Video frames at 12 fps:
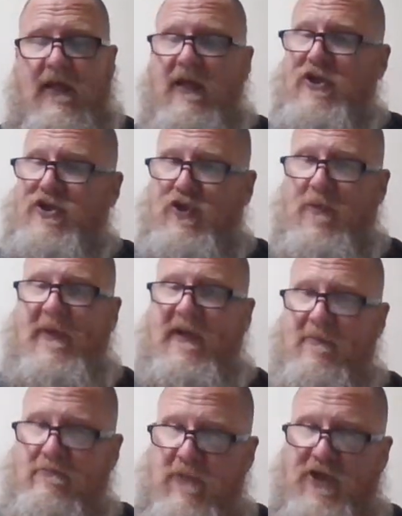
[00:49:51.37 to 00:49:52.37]
is you'll
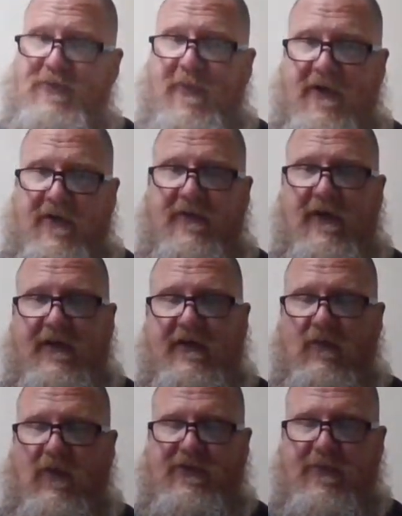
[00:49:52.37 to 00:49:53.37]
make a much better grade
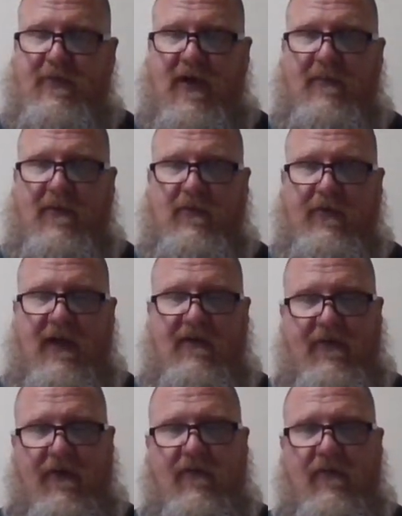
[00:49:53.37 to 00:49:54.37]
than what you probably would
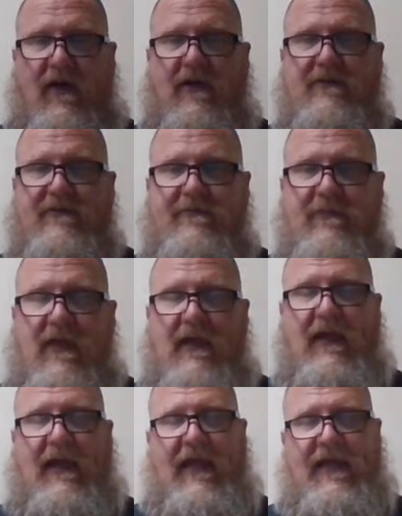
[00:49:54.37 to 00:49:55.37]
have otherwise.
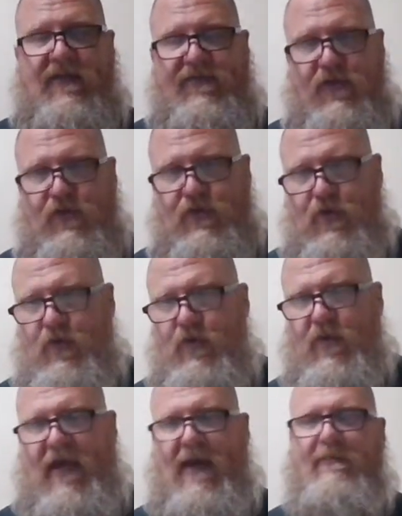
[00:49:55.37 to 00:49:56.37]
And if you
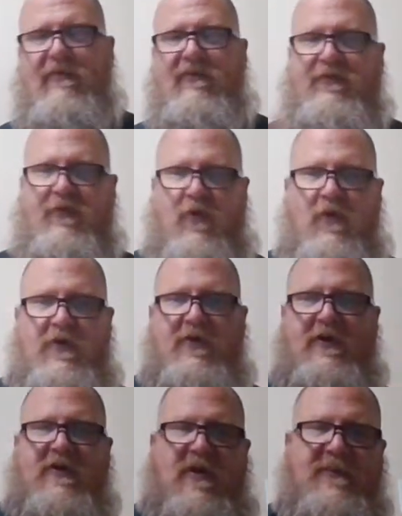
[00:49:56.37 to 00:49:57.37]
do that before
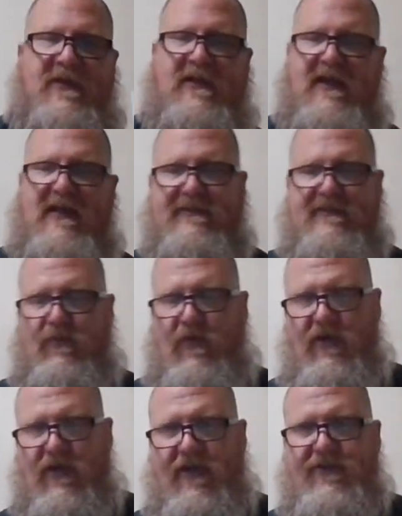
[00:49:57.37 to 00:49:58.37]
we come to class and
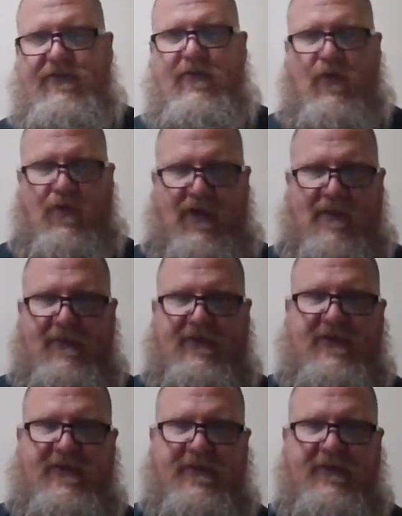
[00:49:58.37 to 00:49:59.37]
we lecture over that
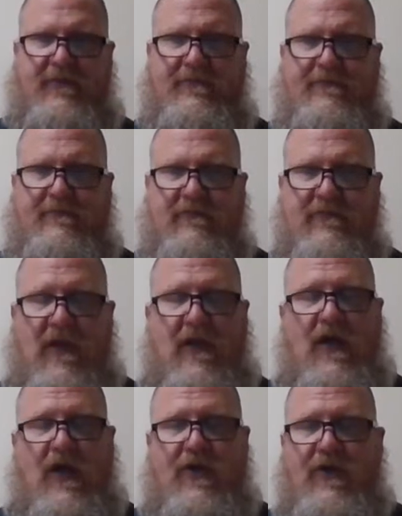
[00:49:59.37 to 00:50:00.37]
material,
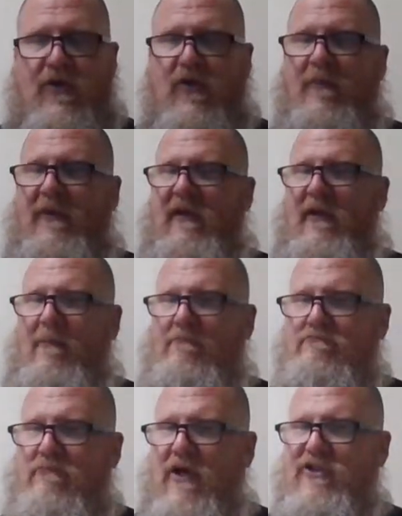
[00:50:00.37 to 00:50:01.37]
you're going to be in a
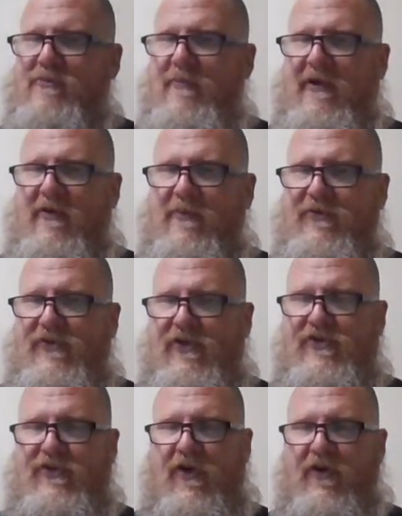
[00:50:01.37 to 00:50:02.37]
much better
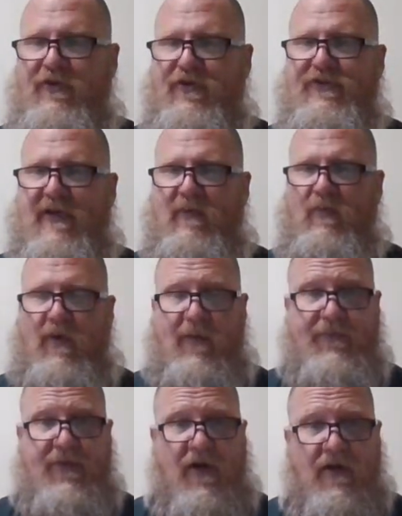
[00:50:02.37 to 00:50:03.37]
position to understand what
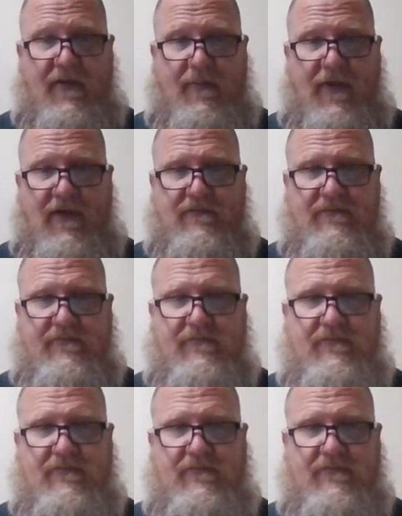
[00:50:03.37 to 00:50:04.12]
I'm talking about